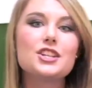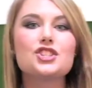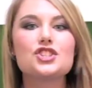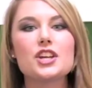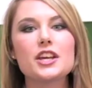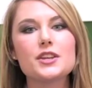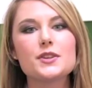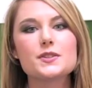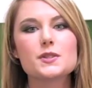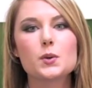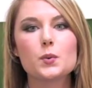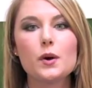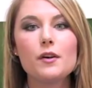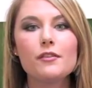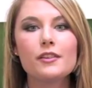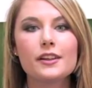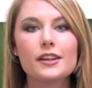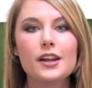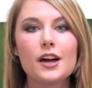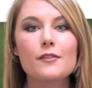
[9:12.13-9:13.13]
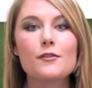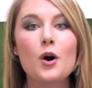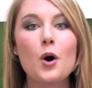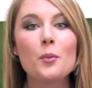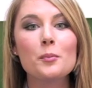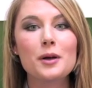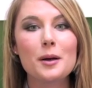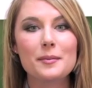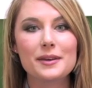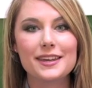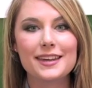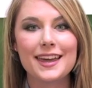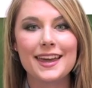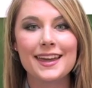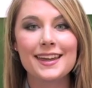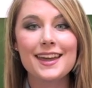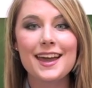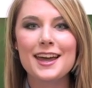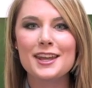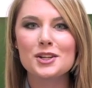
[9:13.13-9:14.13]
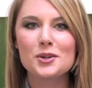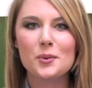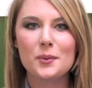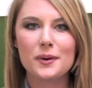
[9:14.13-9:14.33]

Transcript: JU's equivalent of homecoming king and